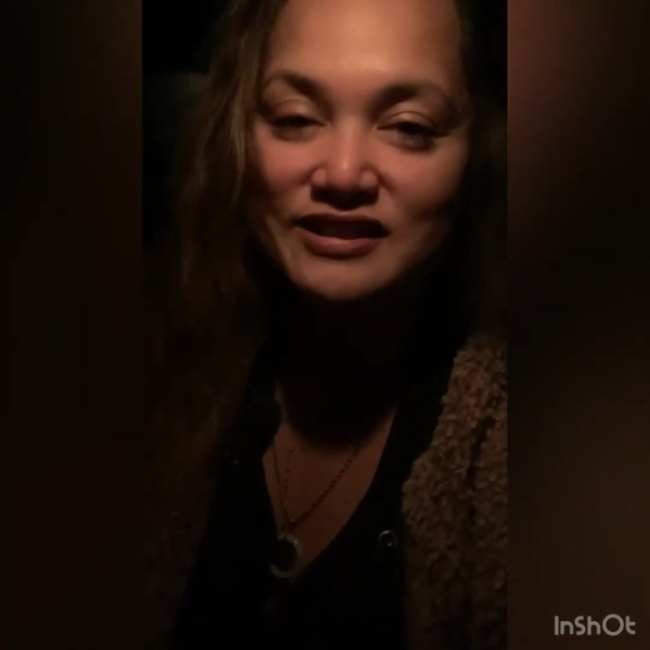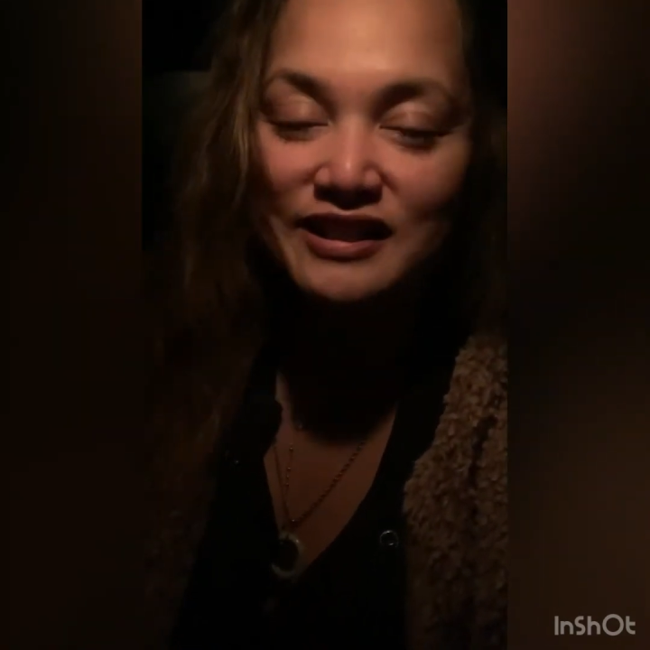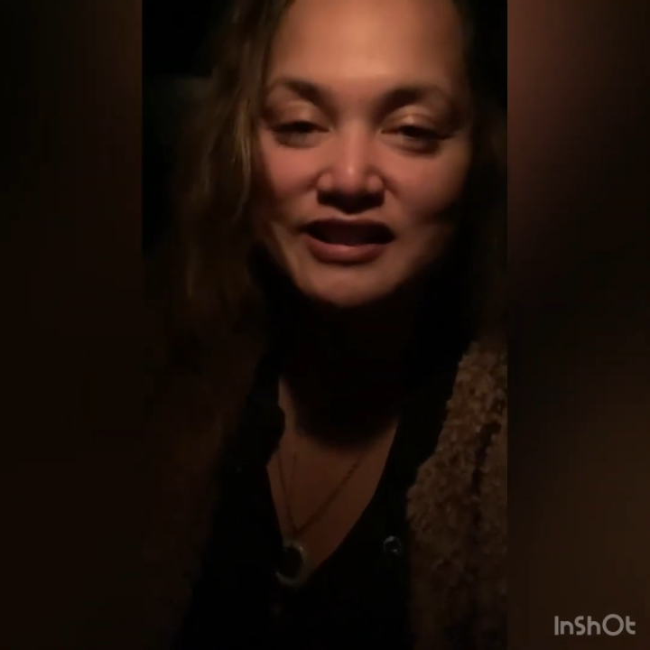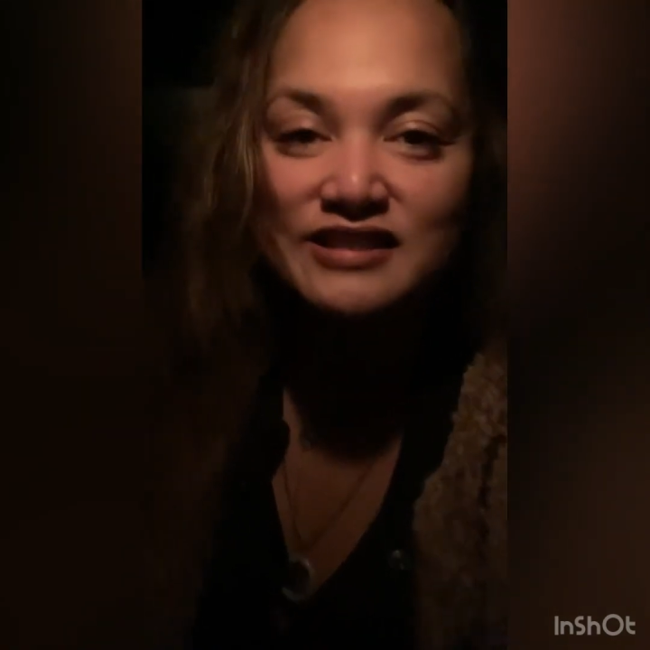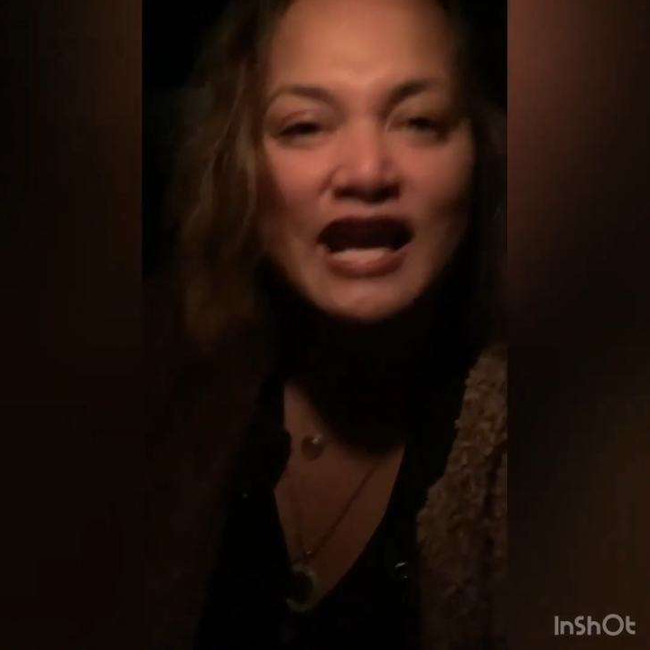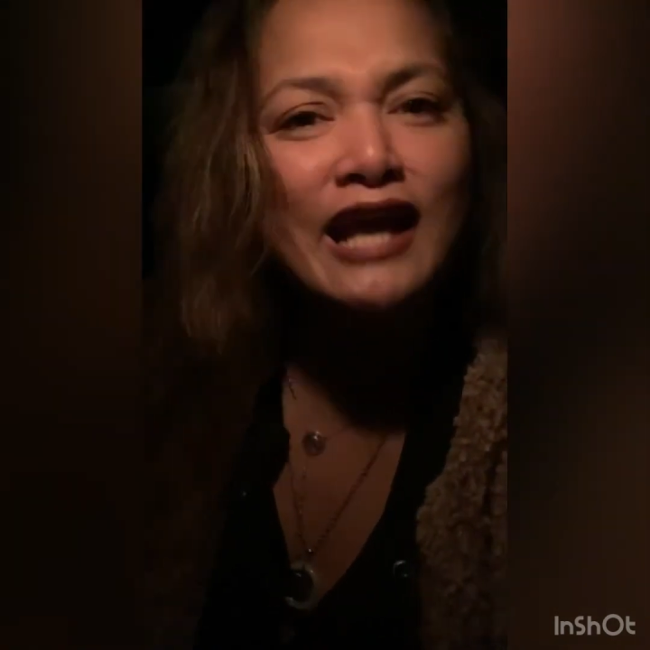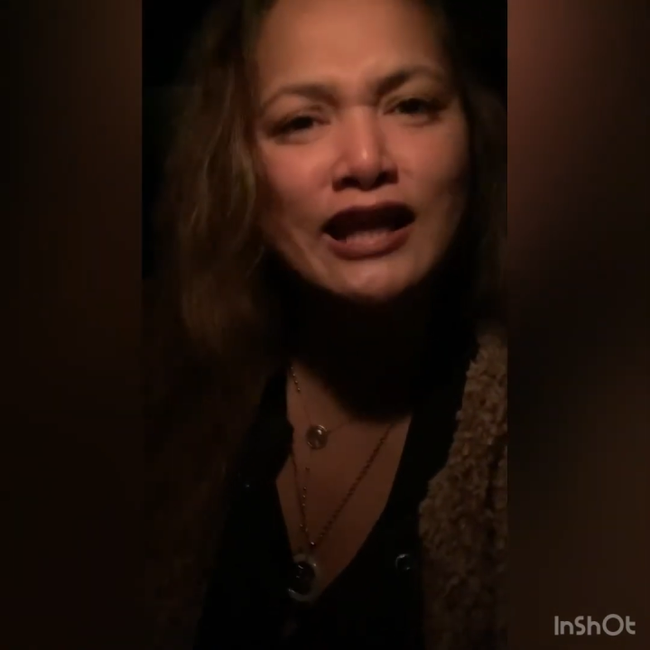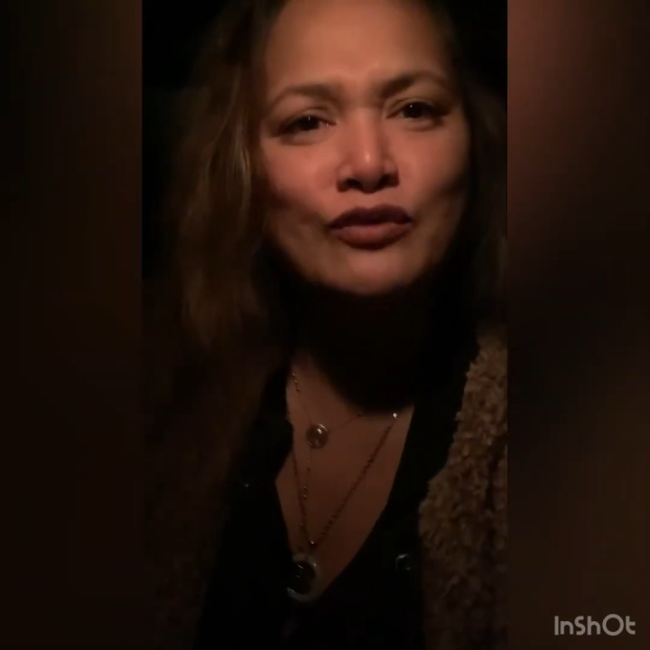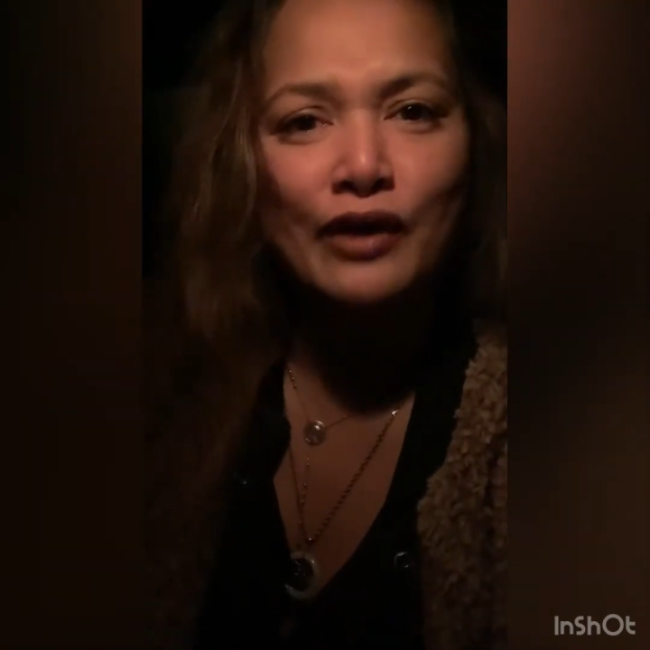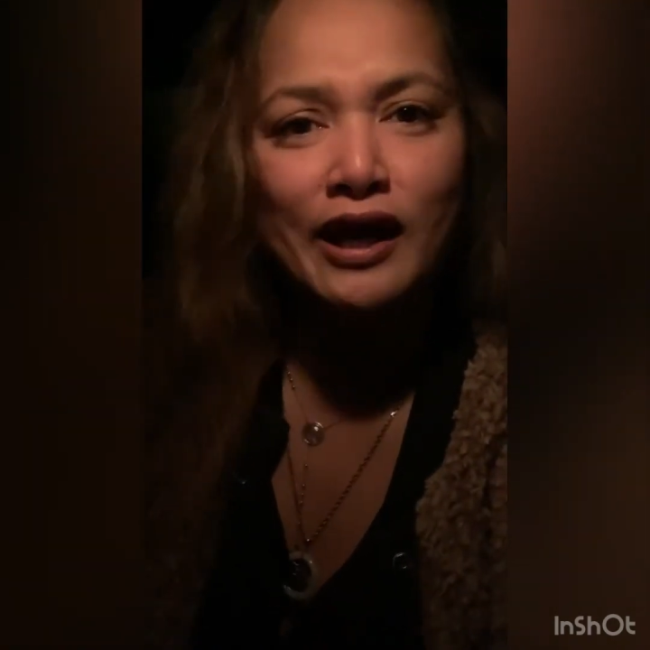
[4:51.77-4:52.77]
is
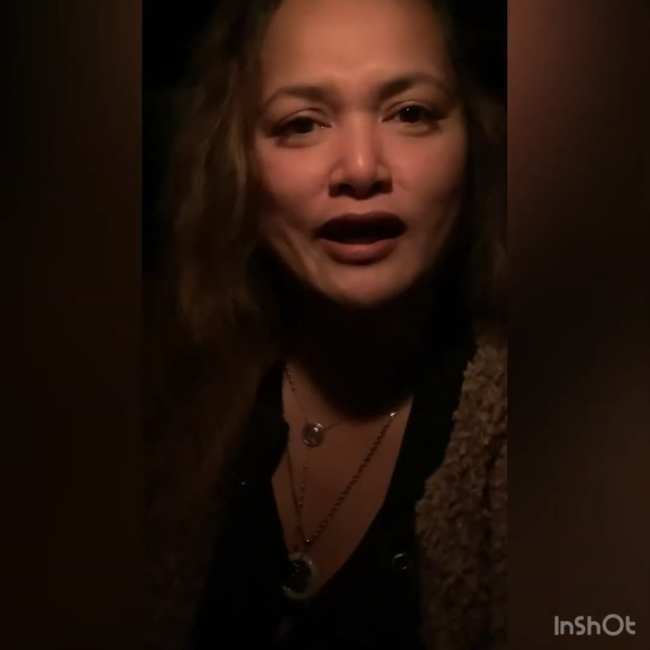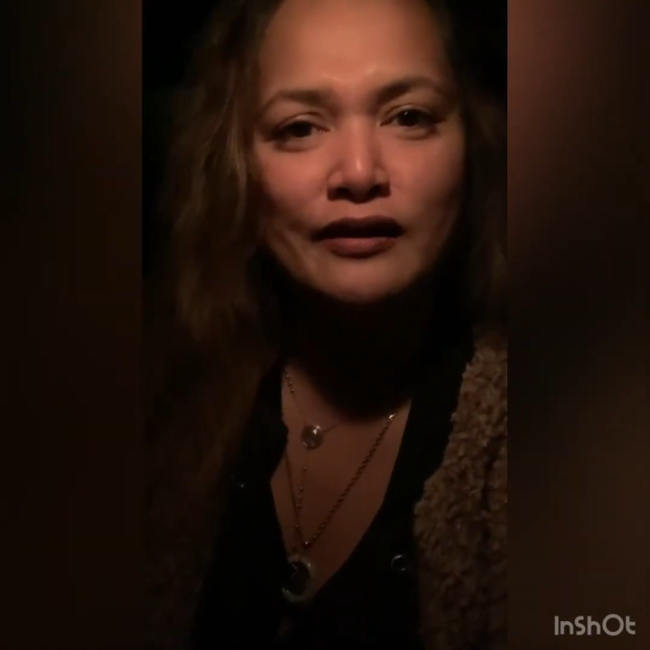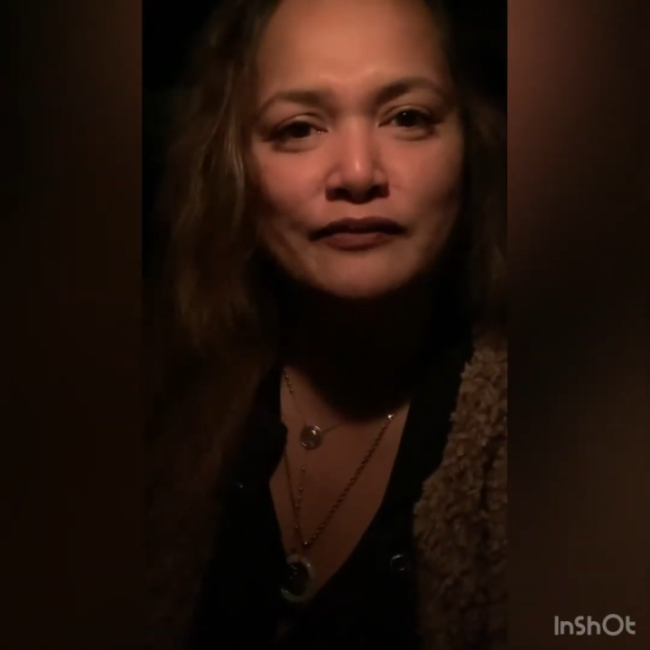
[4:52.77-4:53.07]
anyway,